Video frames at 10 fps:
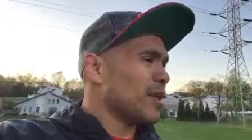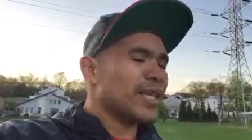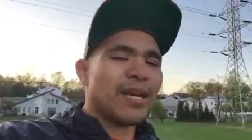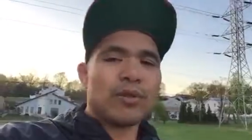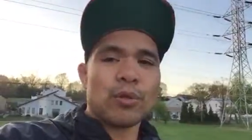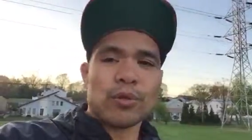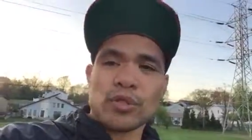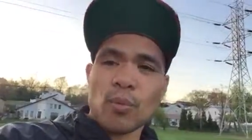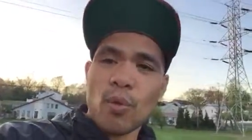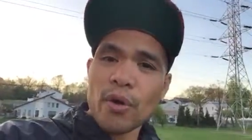went down
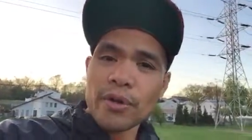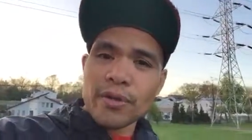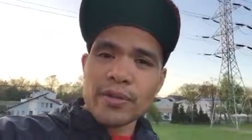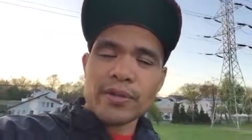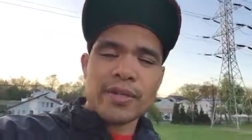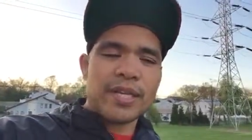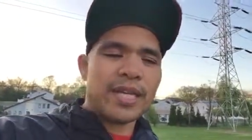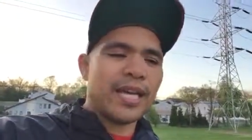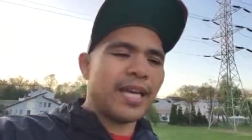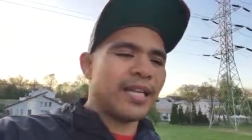towards the water,
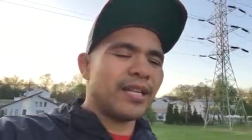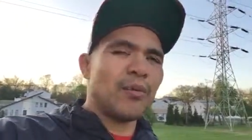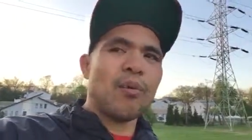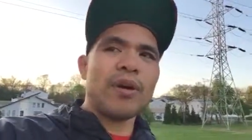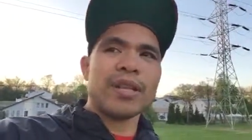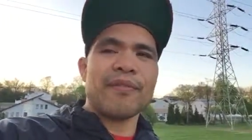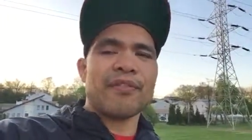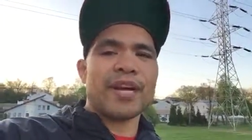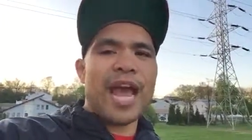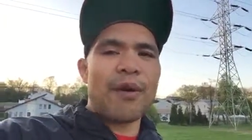and uh, walked them
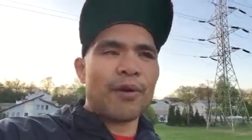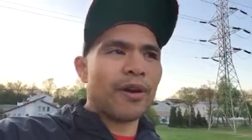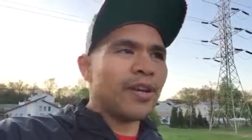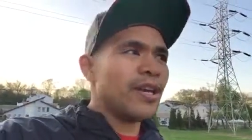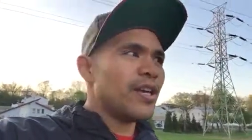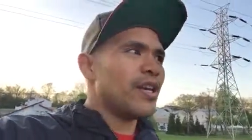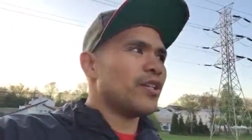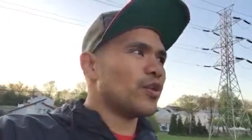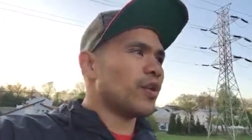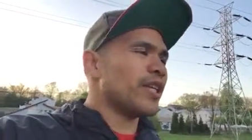for an hour.
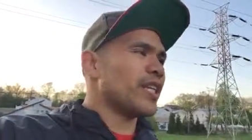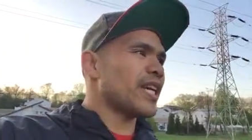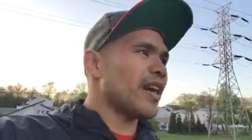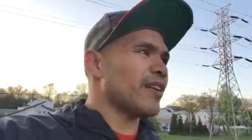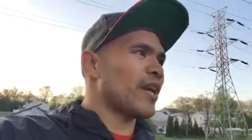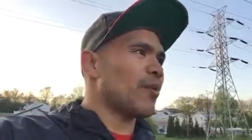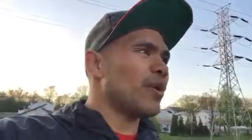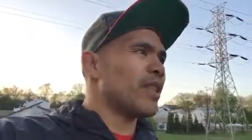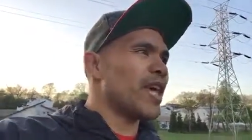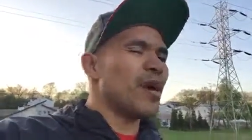Enjoyed the entire time
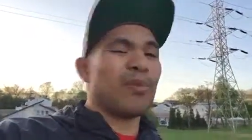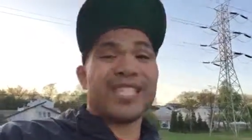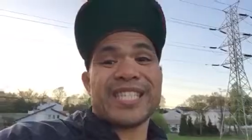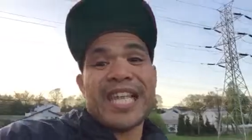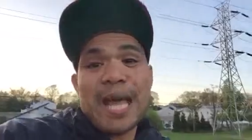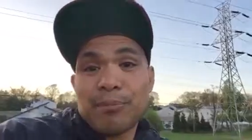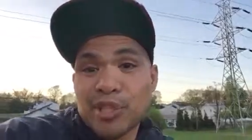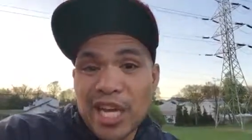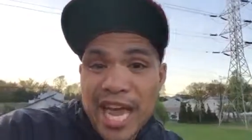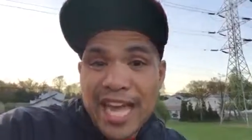with them. We
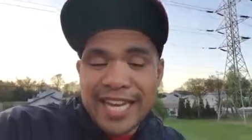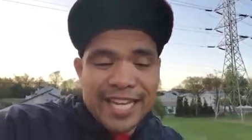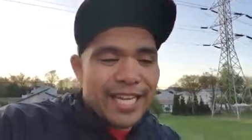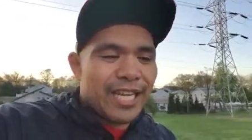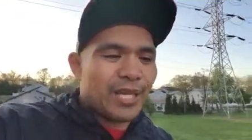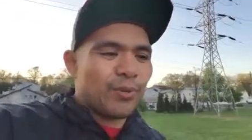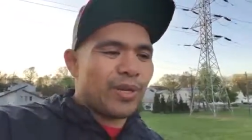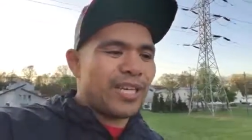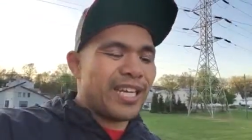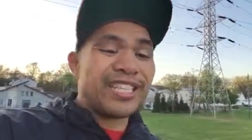Snapchatted,
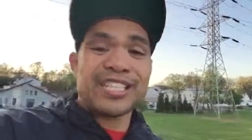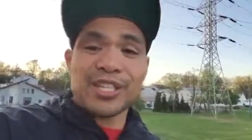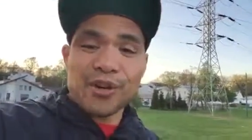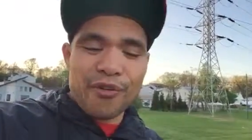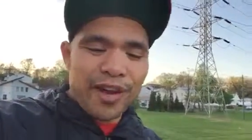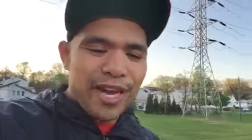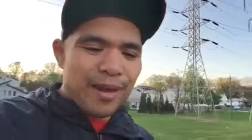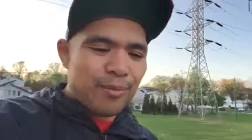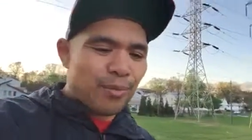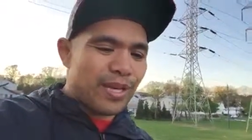we
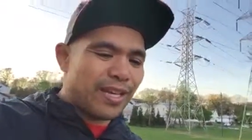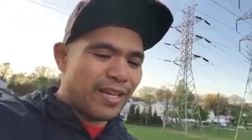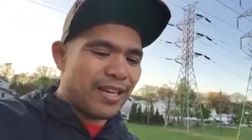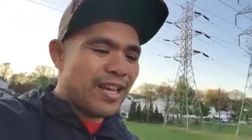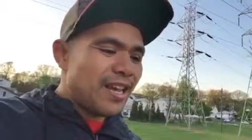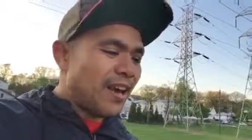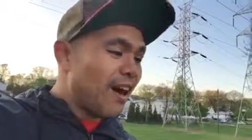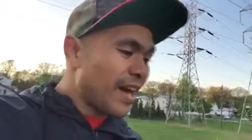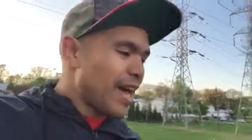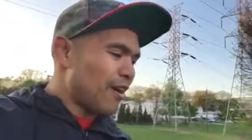Instagrammed, we
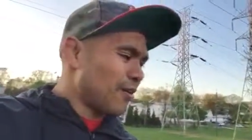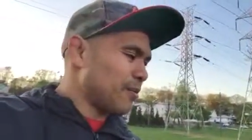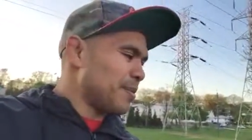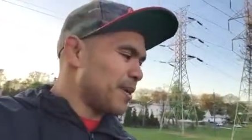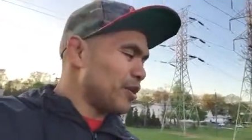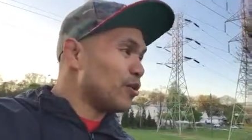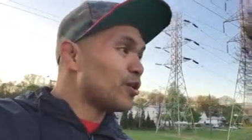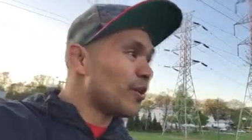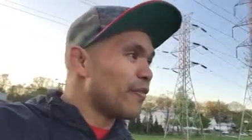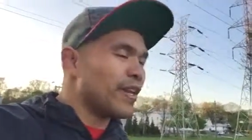hung out. We made
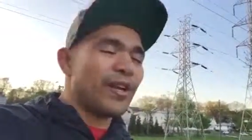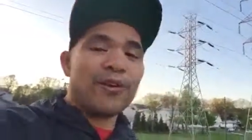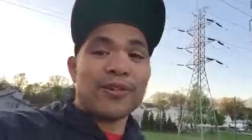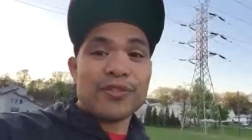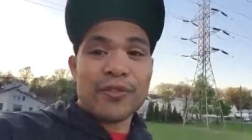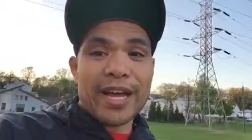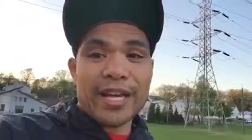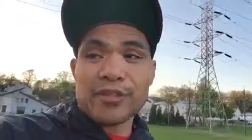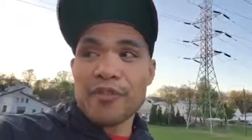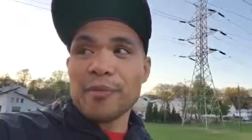YouTube videos for how
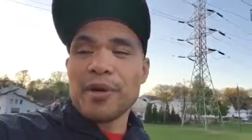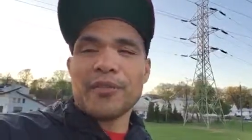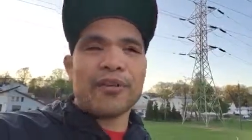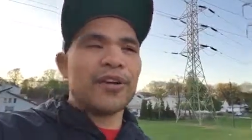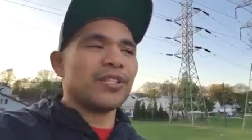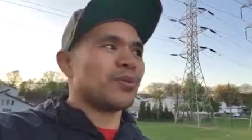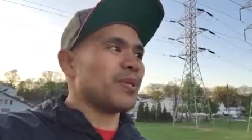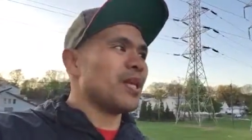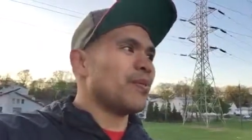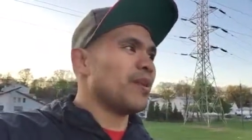to train for mud runs.
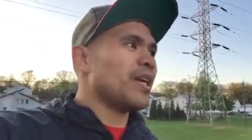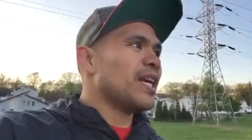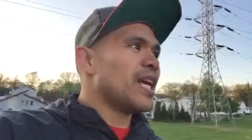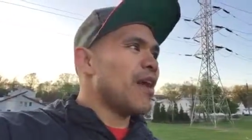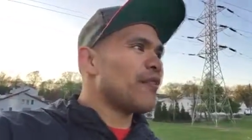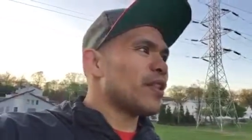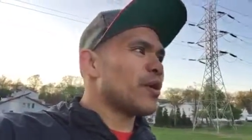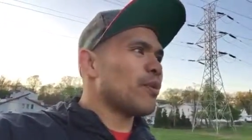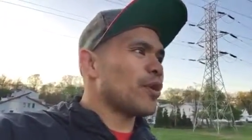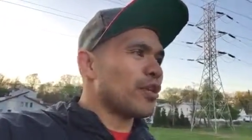We did
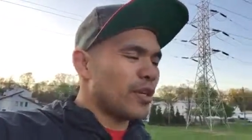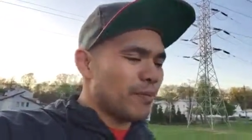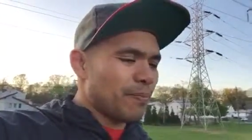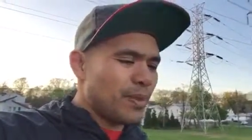everything we could do,